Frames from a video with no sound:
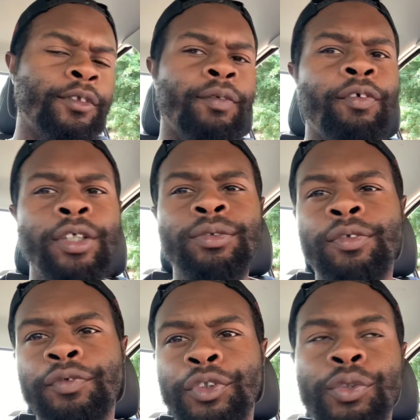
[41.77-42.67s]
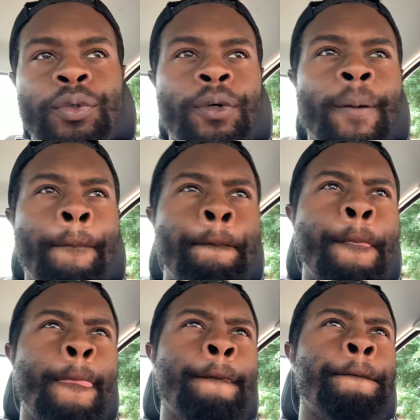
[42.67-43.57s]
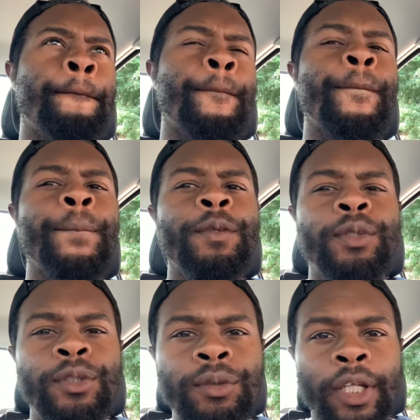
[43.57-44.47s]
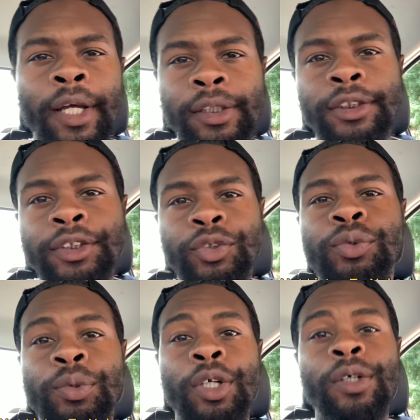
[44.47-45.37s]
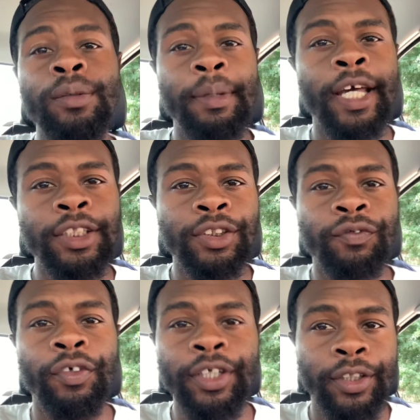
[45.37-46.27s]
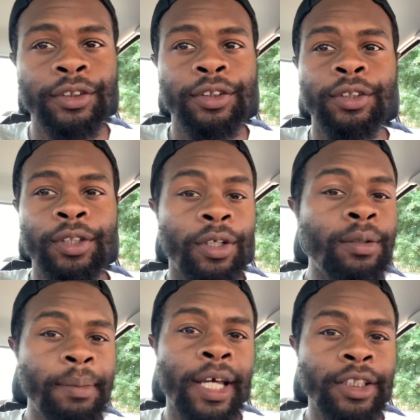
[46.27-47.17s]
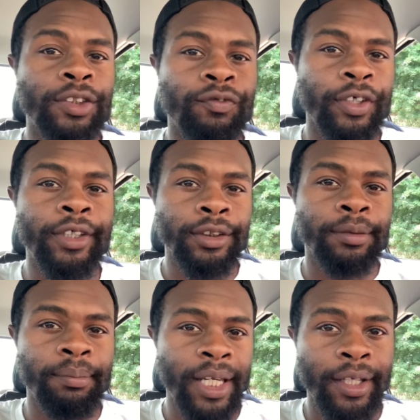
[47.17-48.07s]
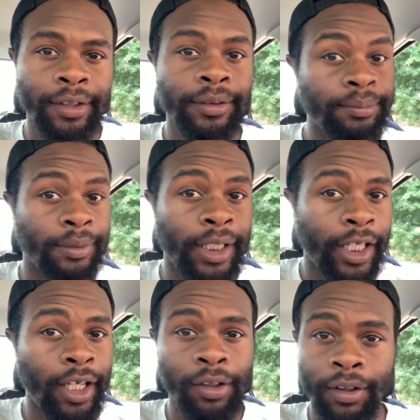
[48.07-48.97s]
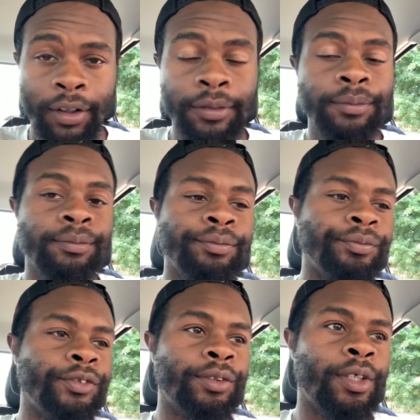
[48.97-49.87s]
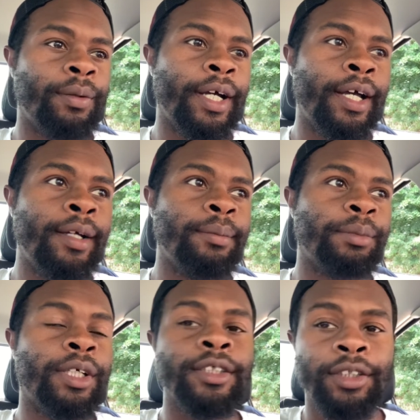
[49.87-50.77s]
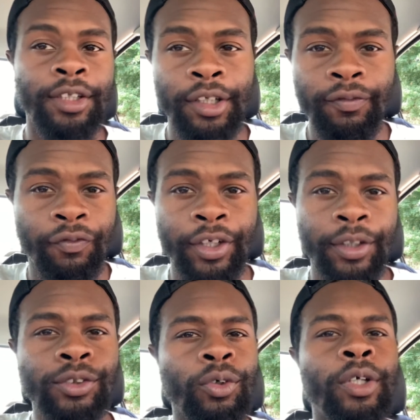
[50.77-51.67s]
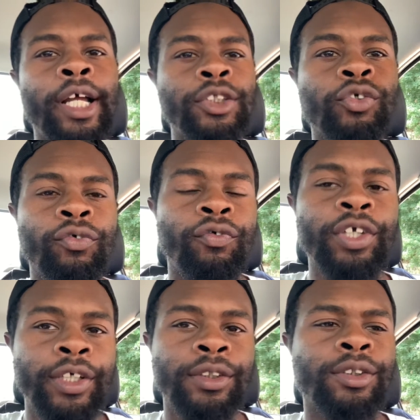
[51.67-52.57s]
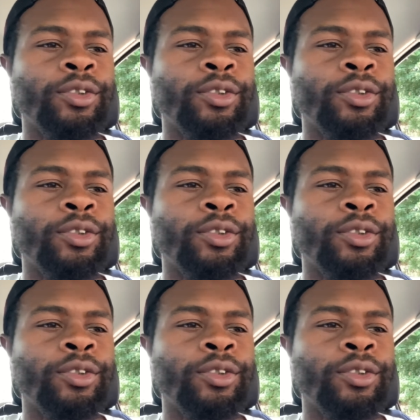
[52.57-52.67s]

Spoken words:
The first one for sure, do not listen to nobody's fears. Nobody's fears matter at all. You know why? Because their fears are not your fears.